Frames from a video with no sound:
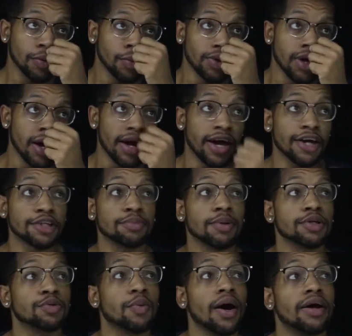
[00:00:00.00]
We got x
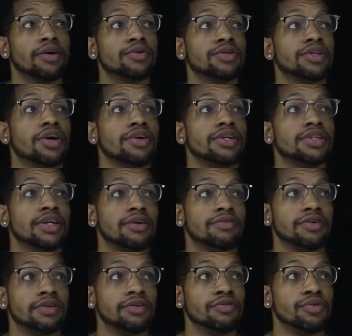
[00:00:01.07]
plus y equals
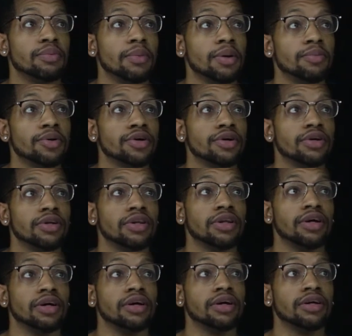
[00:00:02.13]
37. Remember,
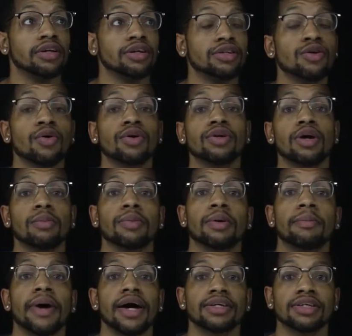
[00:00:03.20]
the total number
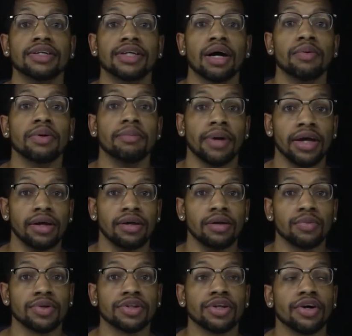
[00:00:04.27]
of baskets that we
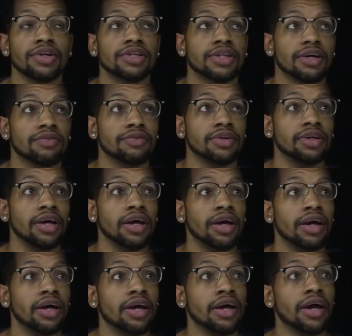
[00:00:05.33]
made was 37.
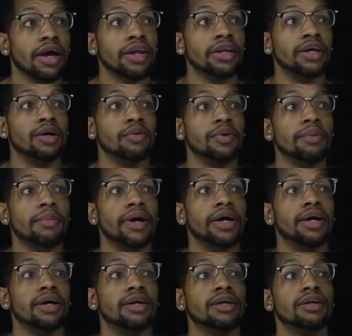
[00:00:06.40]
And then we
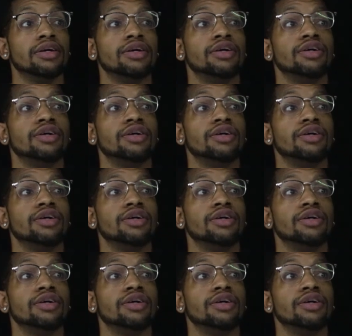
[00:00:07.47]
made